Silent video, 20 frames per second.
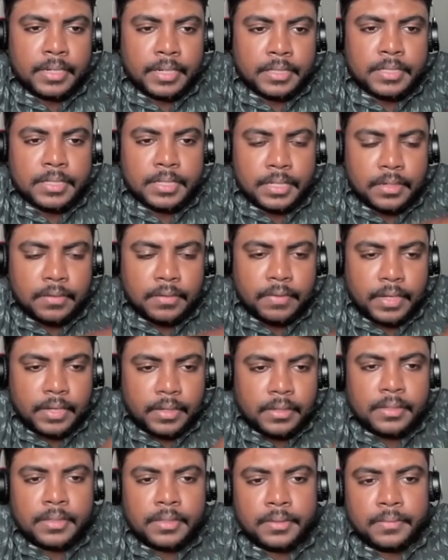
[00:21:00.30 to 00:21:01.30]
in a certain
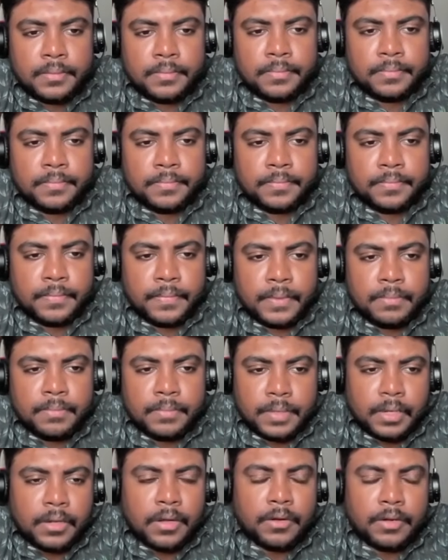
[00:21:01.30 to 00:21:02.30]
way,
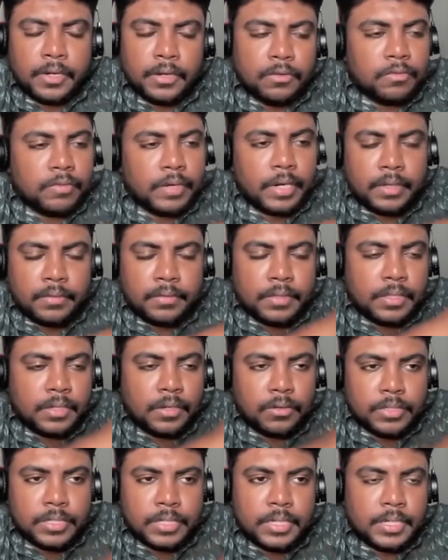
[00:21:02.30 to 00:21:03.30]
according to whatever the
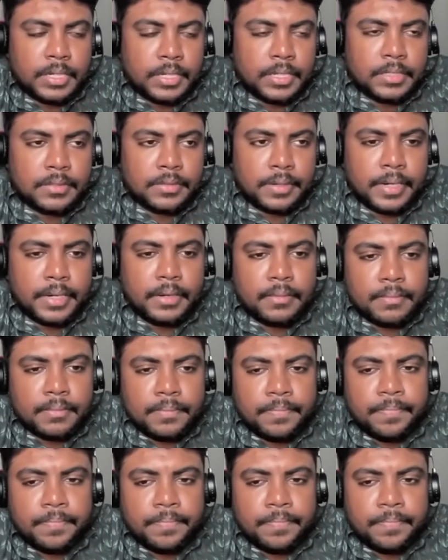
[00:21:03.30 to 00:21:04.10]
logic it is, right?